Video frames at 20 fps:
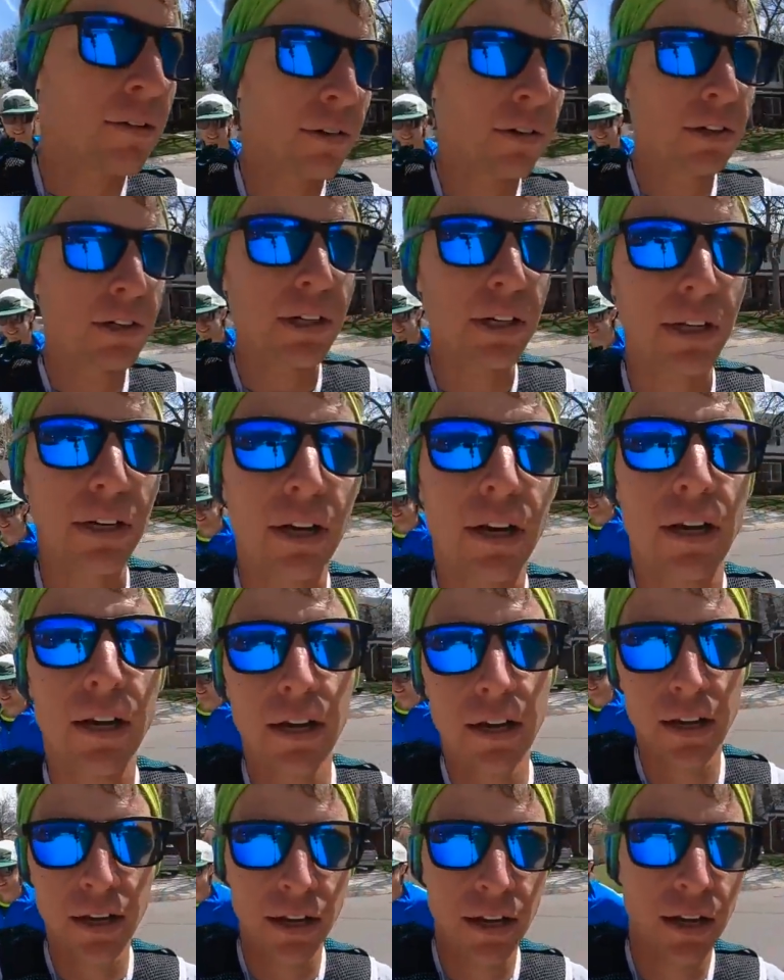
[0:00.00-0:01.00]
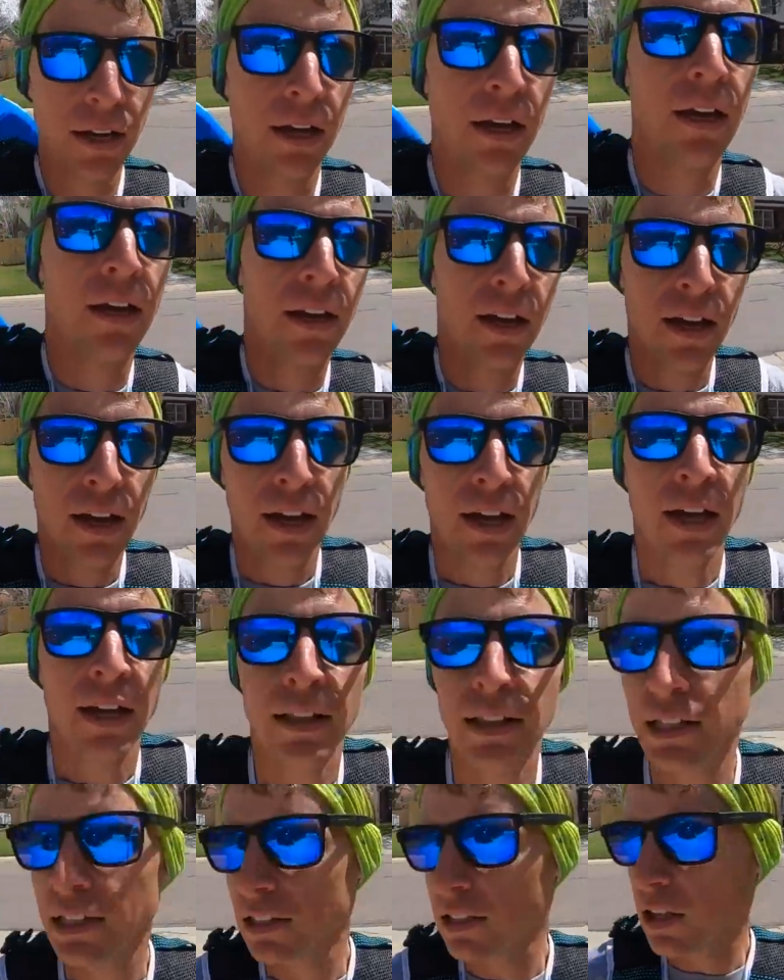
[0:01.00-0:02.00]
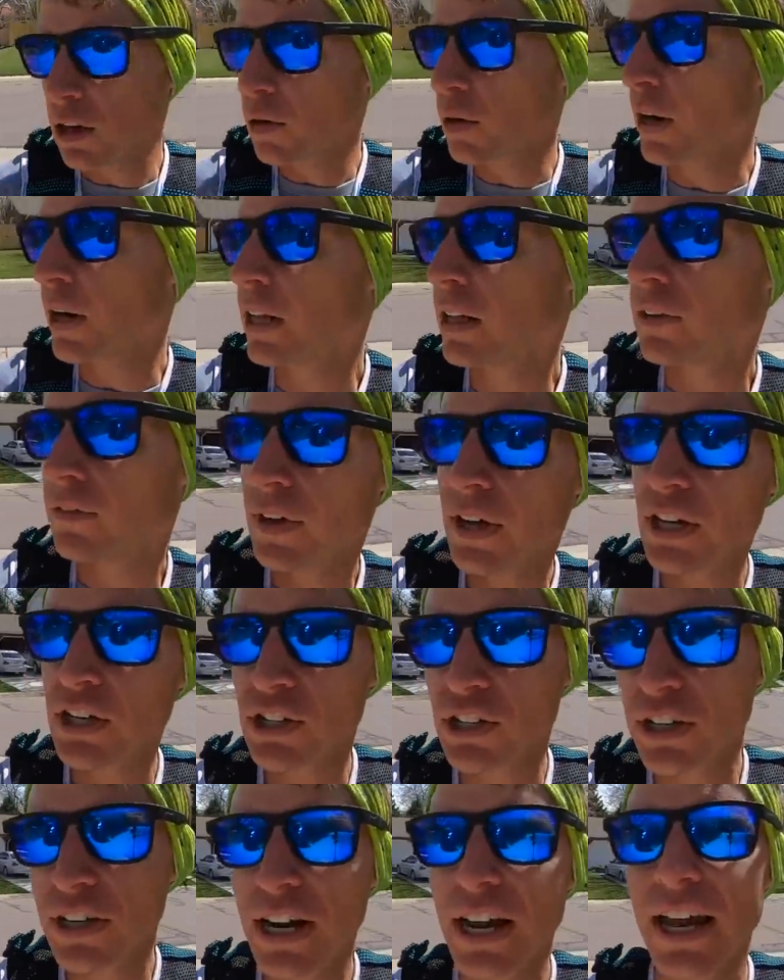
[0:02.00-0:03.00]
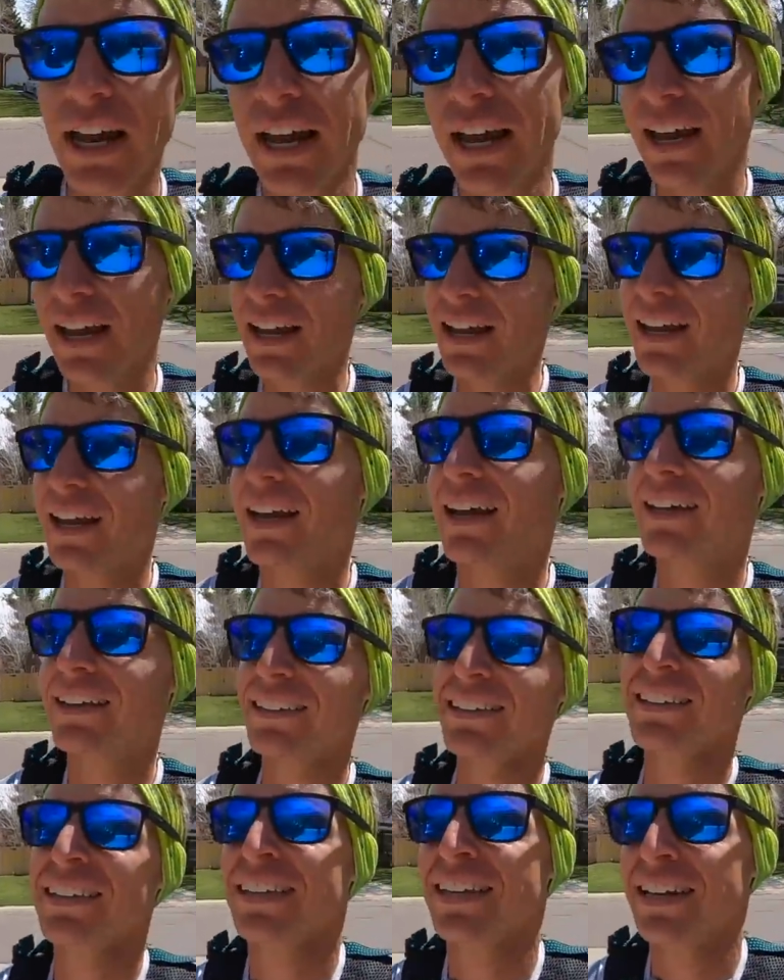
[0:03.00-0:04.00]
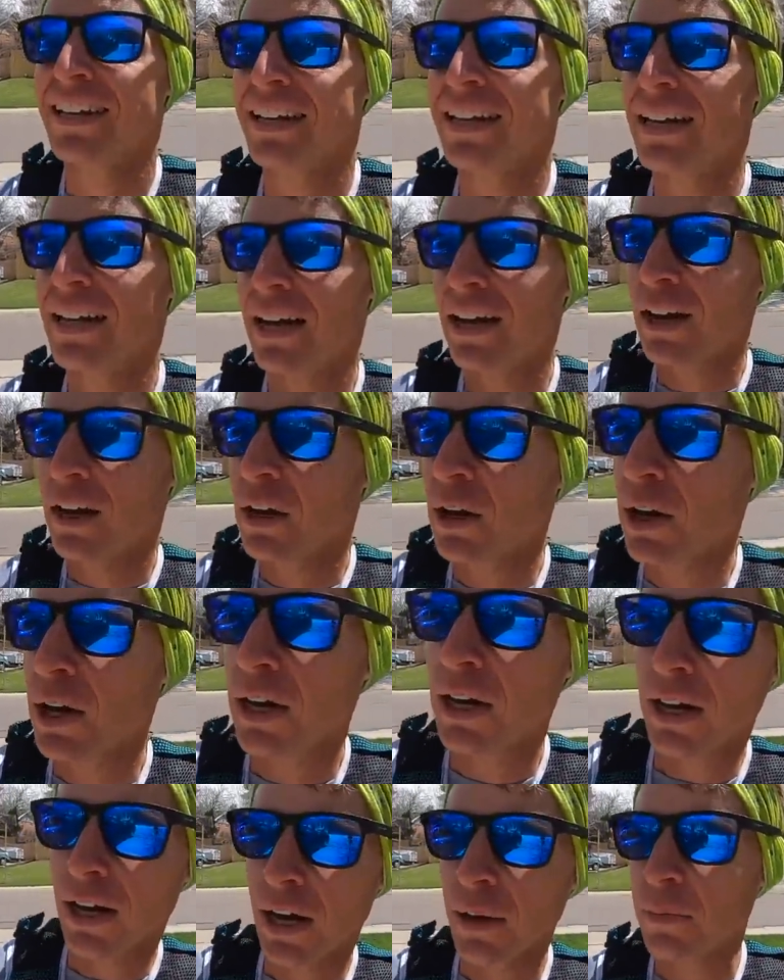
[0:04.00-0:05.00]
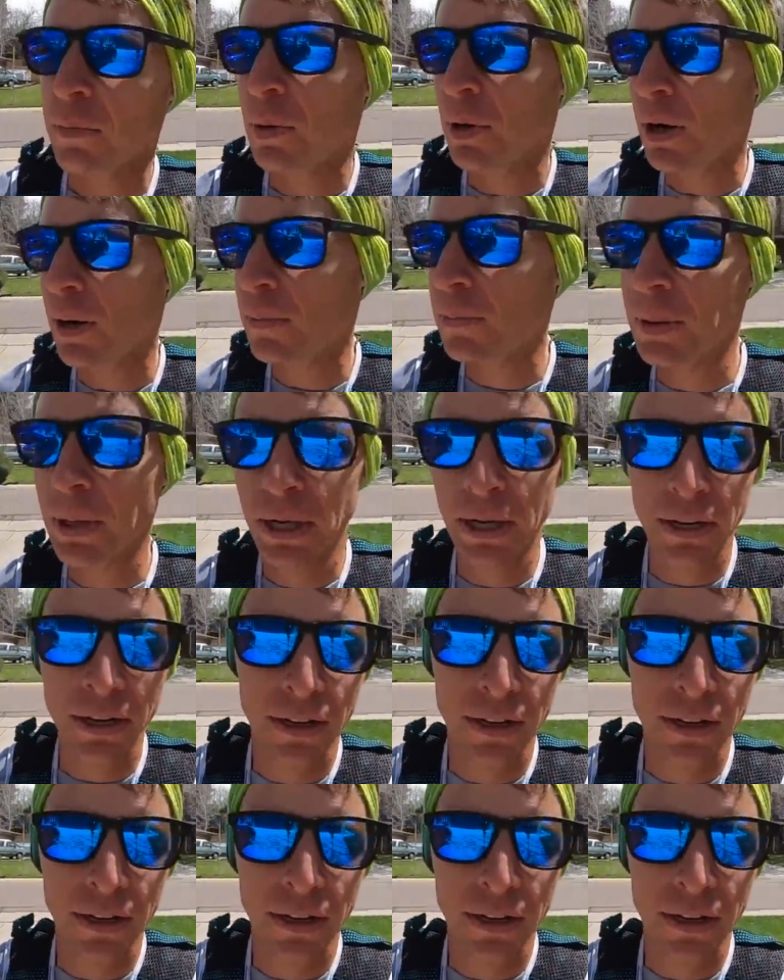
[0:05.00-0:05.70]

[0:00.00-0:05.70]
Real good. A little lower elevation. Hi, Pop.